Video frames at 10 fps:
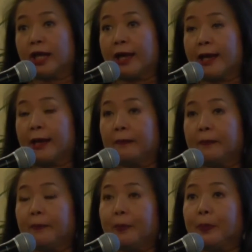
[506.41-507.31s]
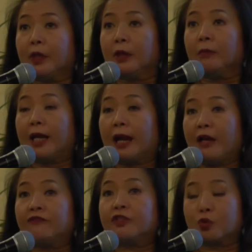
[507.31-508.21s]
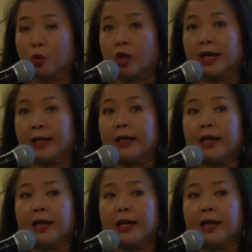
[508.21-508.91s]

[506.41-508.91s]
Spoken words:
in my life story.